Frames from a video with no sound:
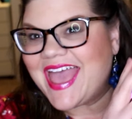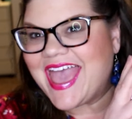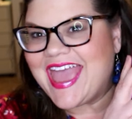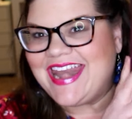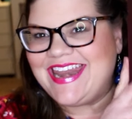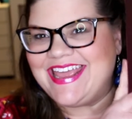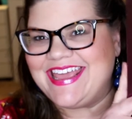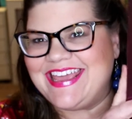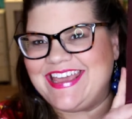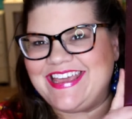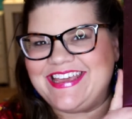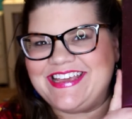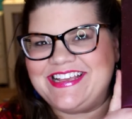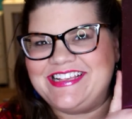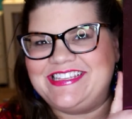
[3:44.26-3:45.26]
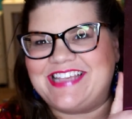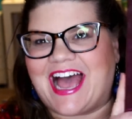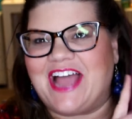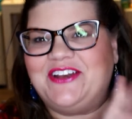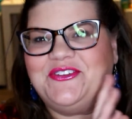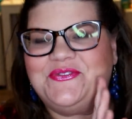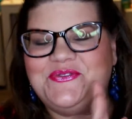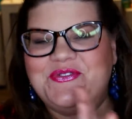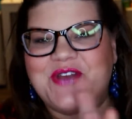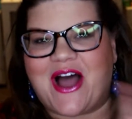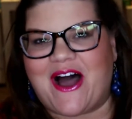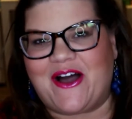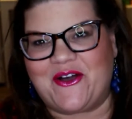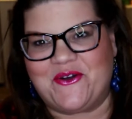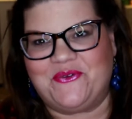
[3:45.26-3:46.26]
And it is. I do
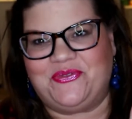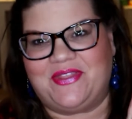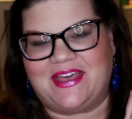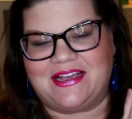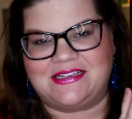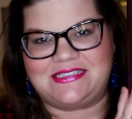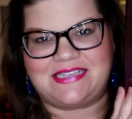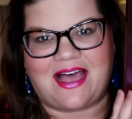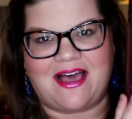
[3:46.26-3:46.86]
not own this.